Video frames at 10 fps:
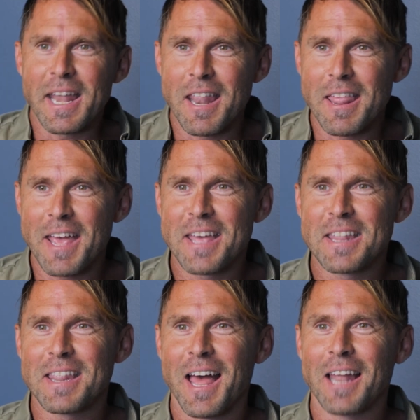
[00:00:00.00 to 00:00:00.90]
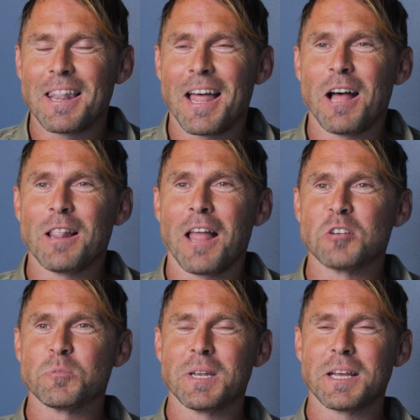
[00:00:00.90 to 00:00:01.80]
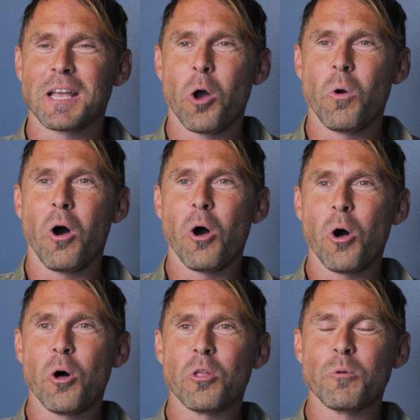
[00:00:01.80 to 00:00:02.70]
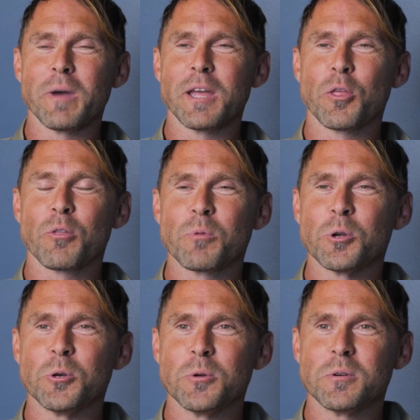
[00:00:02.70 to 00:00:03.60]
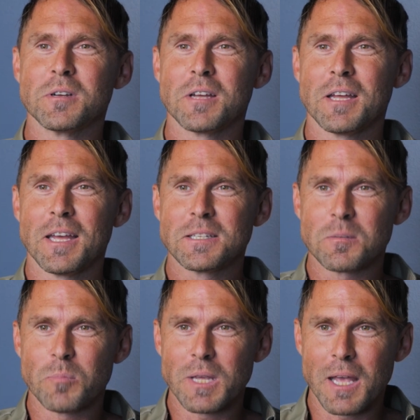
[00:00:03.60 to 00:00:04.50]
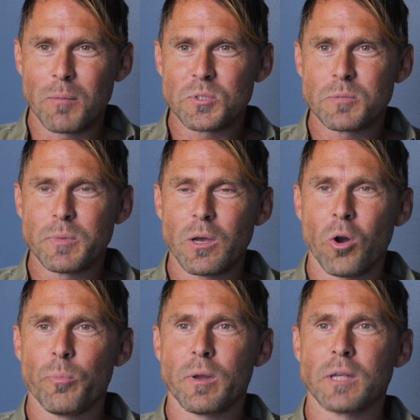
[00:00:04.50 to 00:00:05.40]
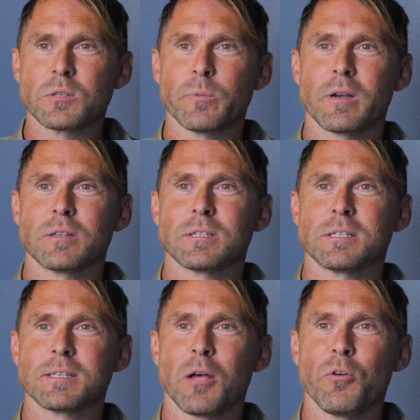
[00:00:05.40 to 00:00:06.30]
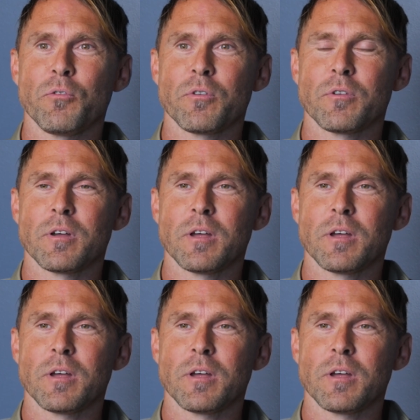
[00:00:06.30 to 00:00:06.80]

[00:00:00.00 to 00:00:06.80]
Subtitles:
And then that allows me to go all the way through to be able to be open as awareness itself.